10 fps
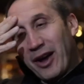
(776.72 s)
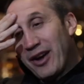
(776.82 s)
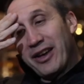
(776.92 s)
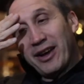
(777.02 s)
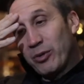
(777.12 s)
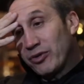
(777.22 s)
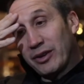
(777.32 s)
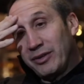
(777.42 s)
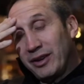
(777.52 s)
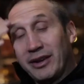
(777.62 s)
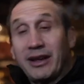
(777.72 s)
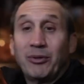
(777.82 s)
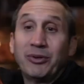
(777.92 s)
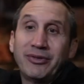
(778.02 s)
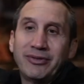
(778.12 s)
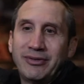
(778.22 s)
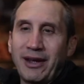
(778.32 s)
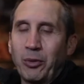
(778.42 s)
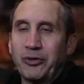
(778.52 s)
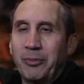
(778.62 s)
Oh yeah, it was so, you know, that
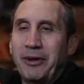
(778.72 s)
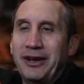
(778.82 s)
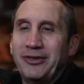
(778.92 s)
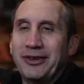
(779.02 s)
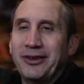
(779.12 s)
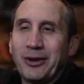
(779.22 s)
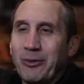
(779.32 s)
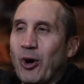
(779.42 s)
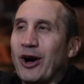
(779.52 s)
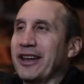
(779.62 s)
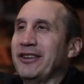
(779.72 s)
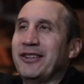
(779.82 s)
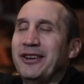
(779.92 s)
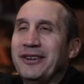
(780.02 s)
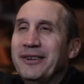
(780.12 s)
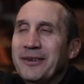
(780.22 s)
was amazing. You know, to walk into the